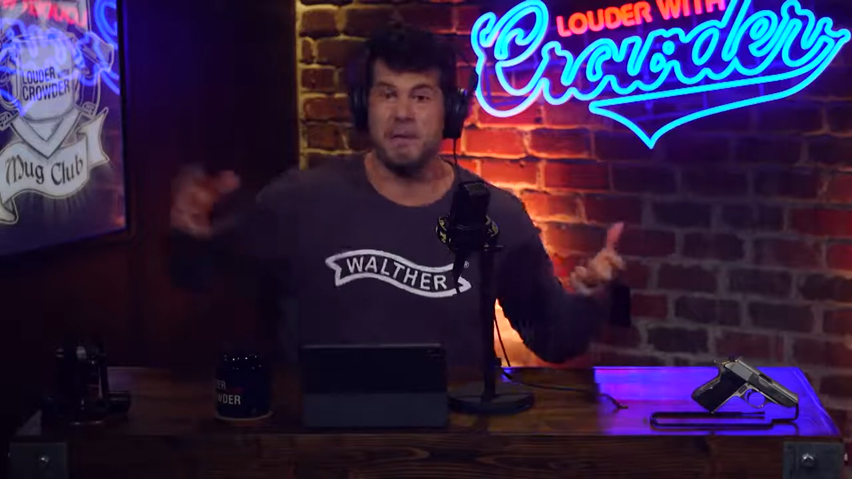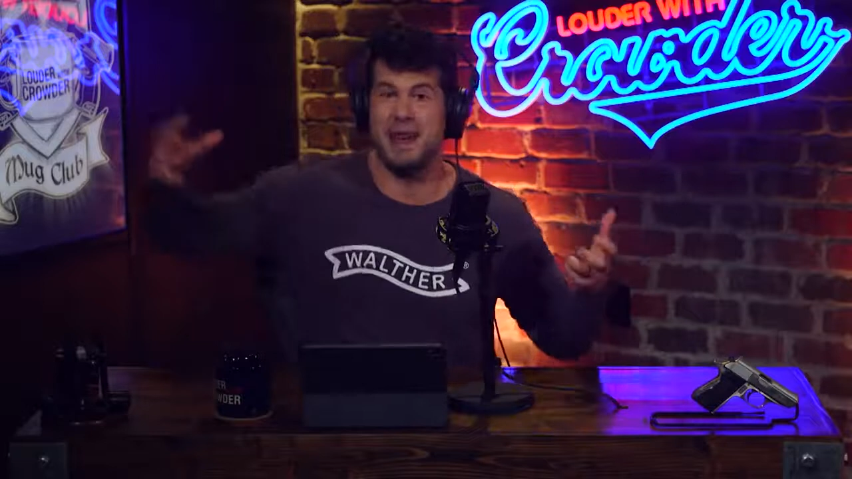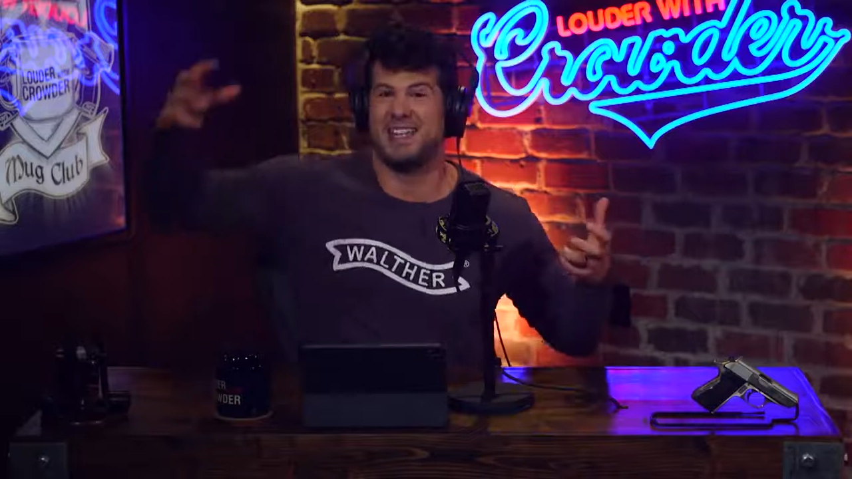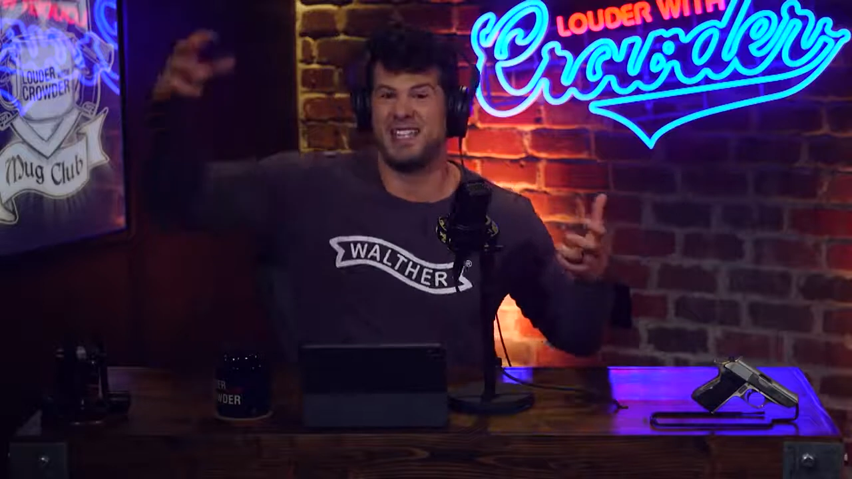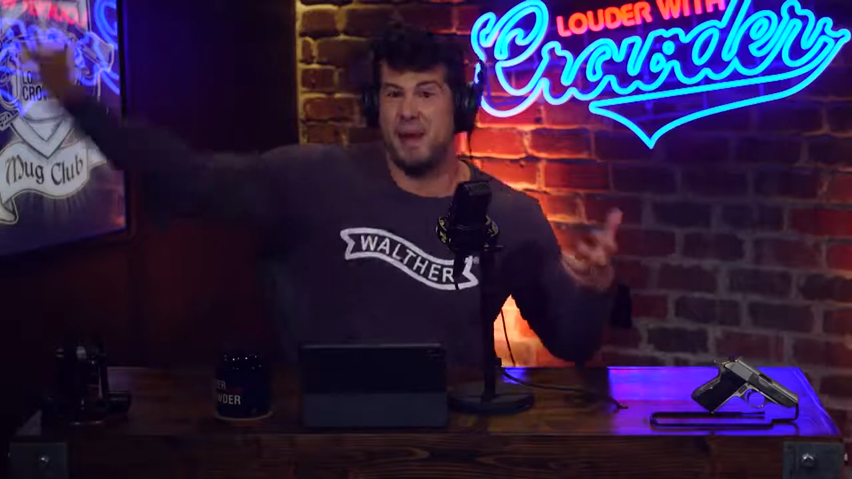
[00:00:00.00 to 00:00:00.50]

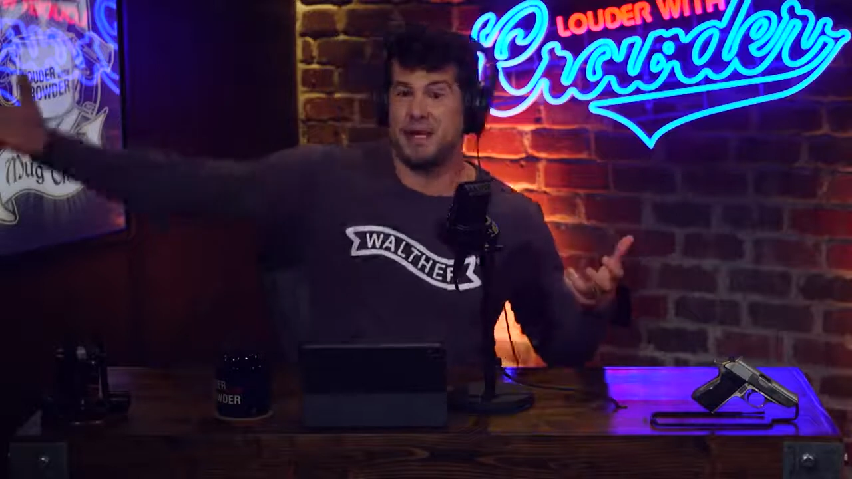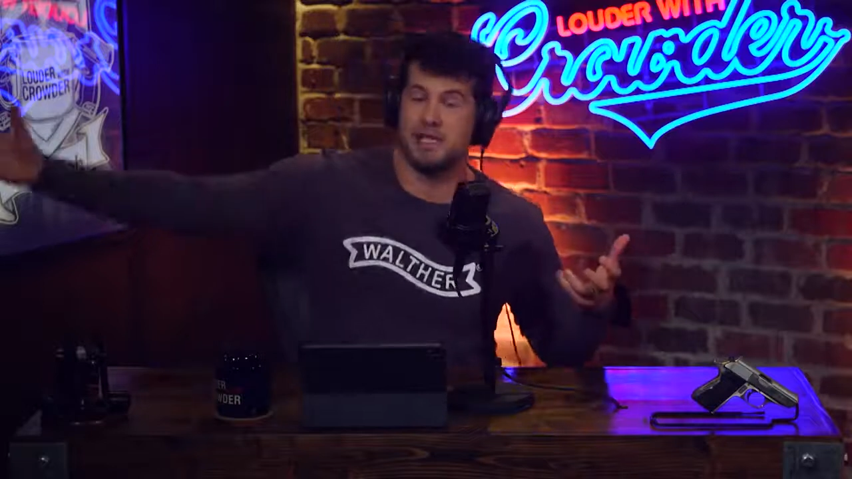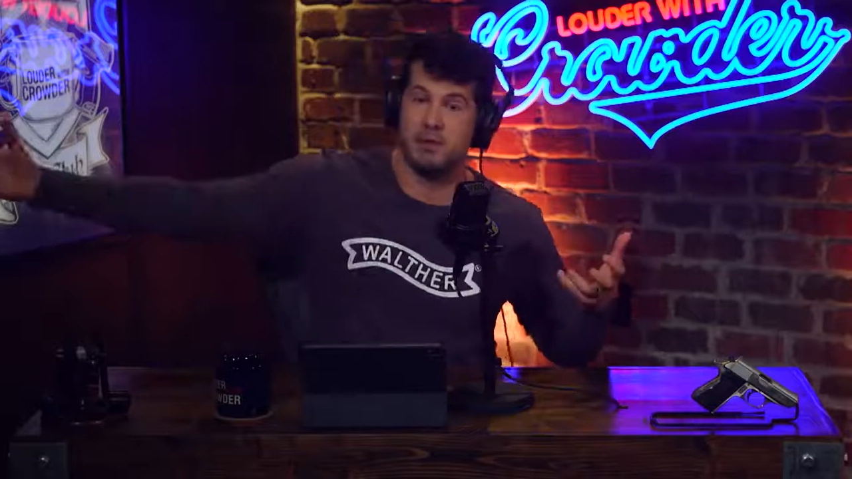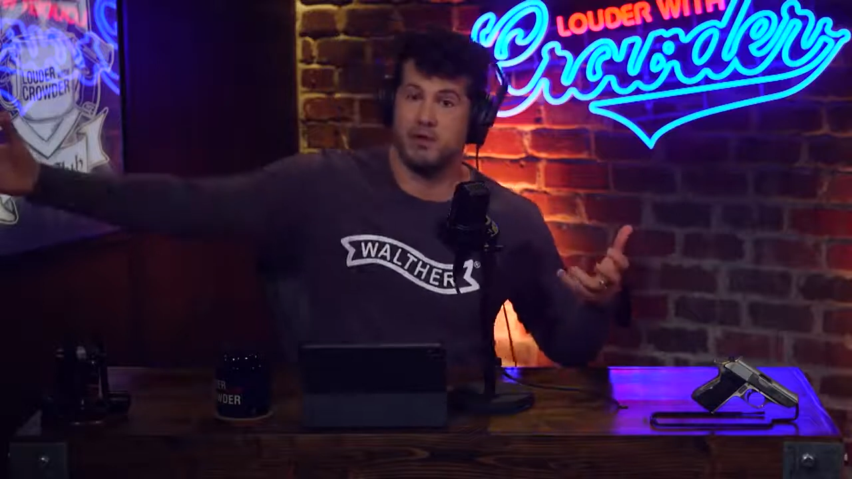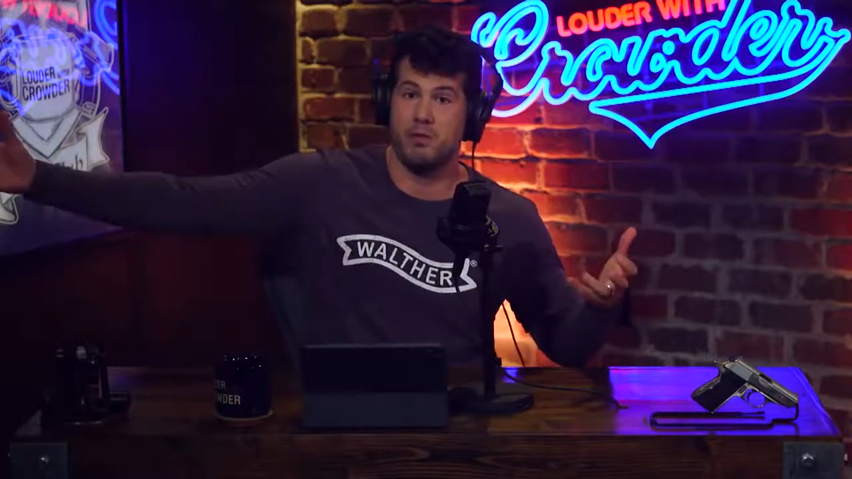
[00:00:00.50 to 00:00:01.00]
men expect
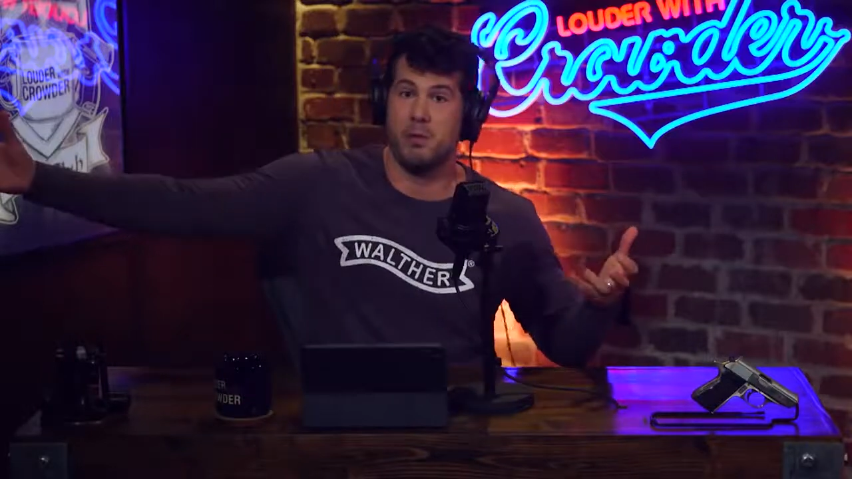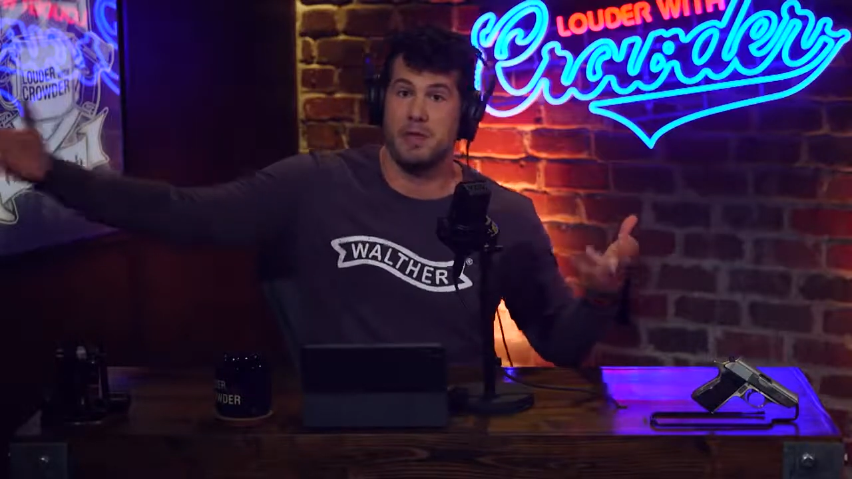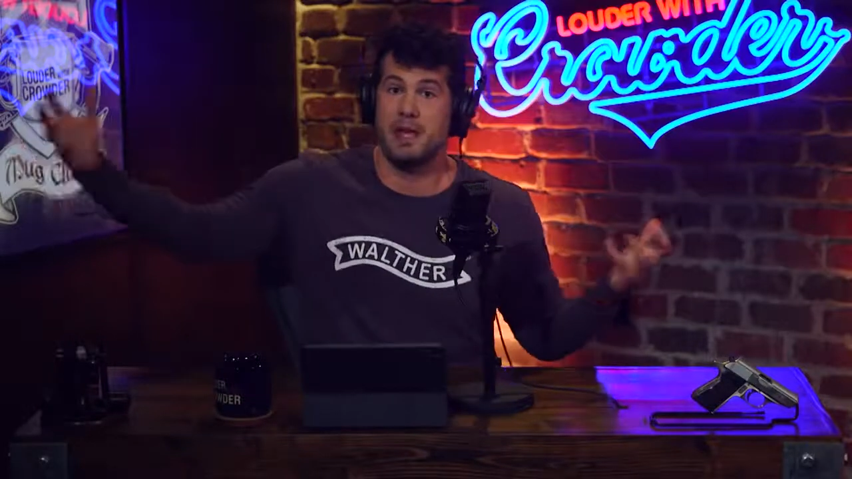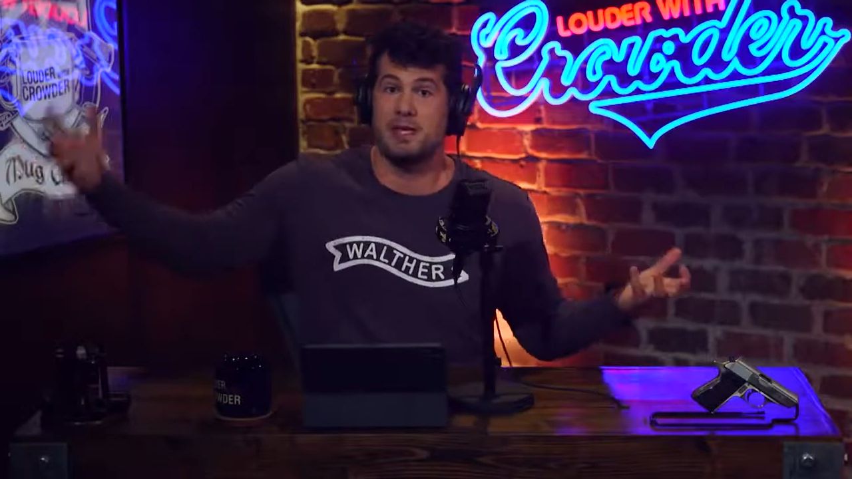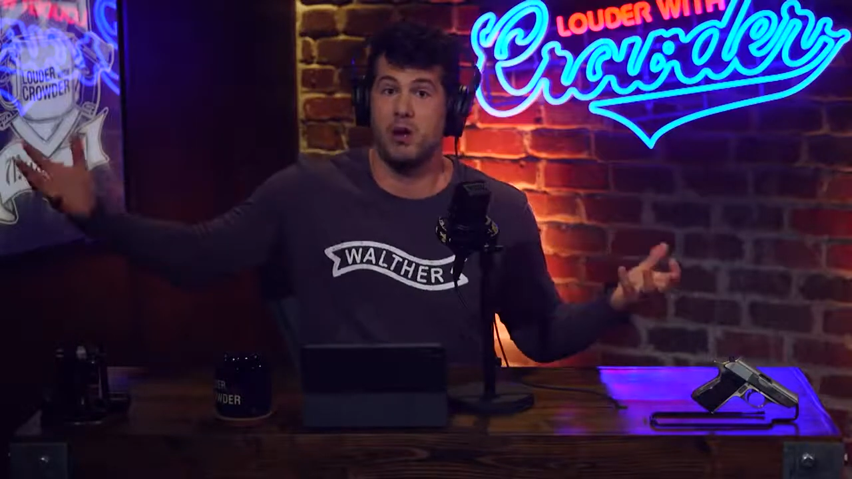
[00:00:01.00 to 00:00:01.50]
something from them
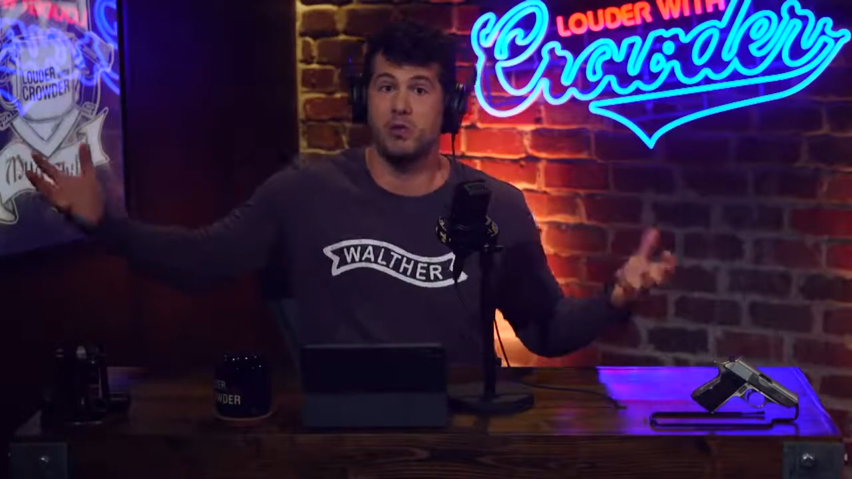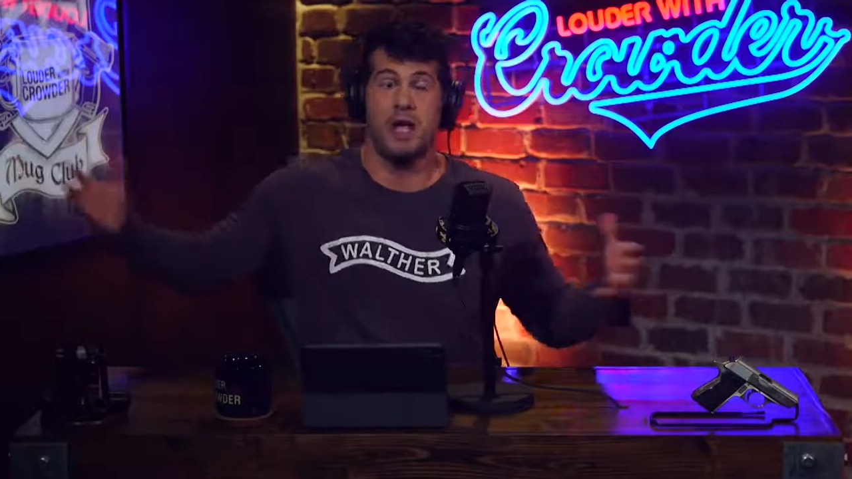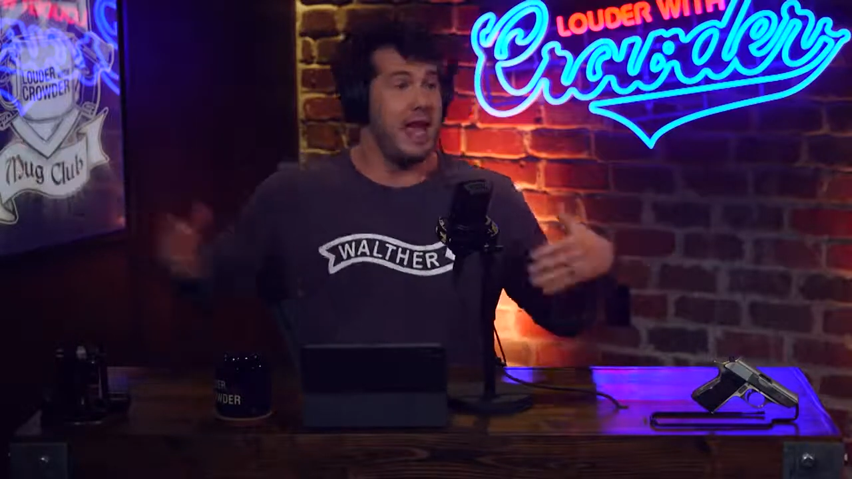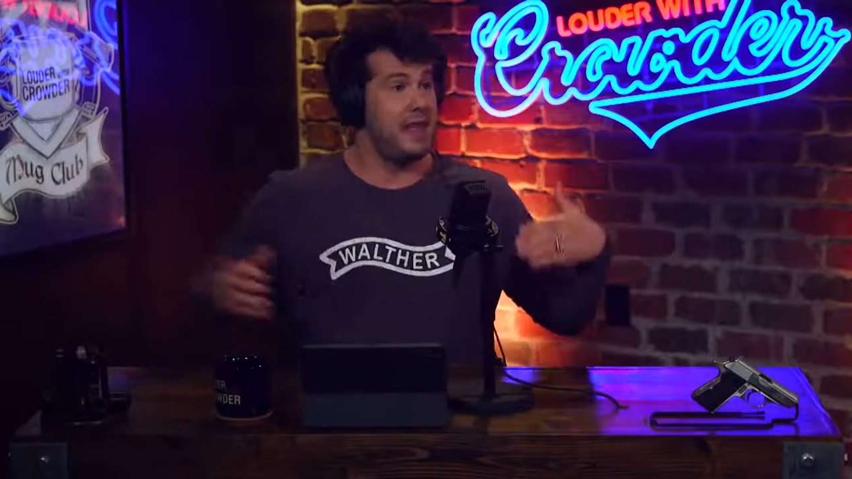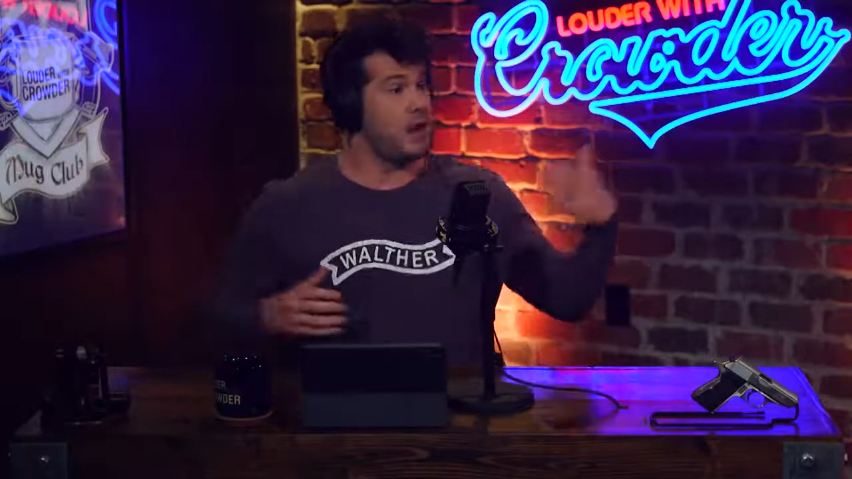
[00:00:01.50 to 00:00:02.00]
that they don't,
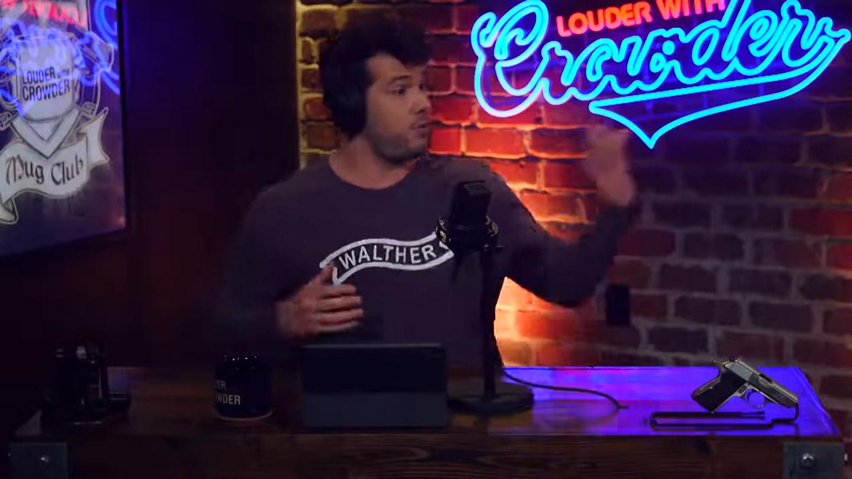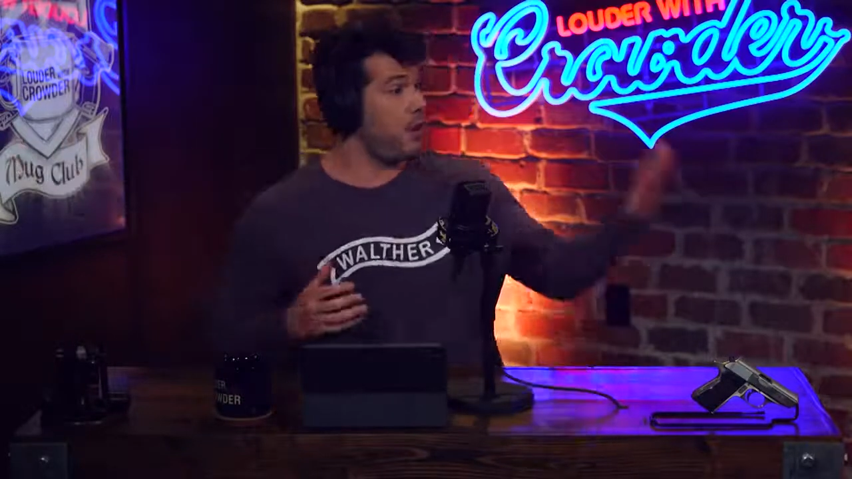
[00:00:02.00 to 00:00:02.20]
and then yeah.